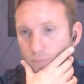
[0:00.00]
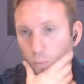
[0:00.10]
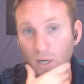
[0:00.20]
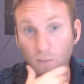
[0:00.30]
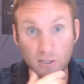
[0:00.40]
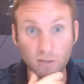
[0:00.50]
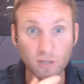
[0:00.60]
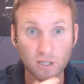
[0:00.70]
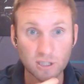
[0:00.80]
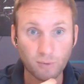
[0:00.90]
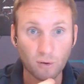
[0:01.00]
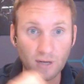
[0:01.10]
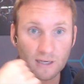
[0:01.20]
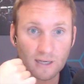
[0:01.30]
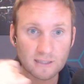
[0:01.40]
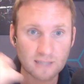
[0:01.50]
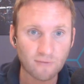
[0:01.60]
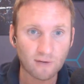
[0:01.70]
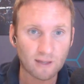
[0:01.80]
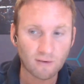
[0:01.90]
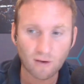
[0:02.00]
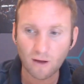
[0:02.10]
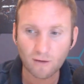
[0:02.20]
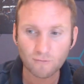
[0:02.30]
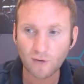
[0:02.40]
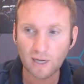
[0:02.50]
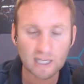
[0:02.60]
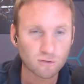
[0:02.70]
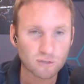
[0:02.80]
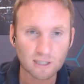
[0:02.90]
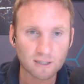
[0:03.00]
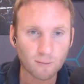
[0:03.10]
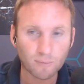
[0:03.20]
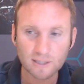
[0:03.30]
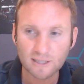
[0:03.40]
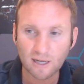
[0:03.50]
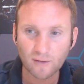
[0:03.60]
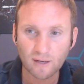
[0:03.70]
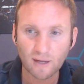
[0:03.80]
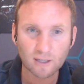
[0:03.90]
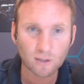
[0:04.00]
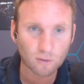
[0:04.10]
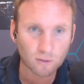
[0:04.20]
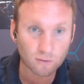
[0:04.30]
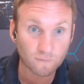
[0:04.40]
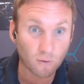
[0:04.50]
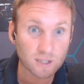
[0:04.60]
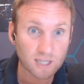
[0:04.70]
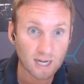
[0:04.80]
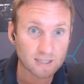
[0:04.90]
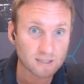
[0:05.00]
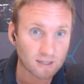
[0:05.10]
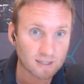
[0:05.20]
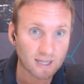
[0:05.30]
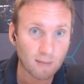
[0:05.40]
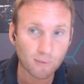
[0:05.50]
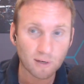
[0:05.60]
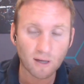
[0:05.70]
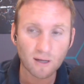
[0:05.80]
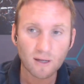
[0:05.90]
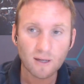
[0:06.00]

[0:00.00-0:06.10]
we do touch upon, and definitely there are really interesting companies out there like Voltexa, Kepler,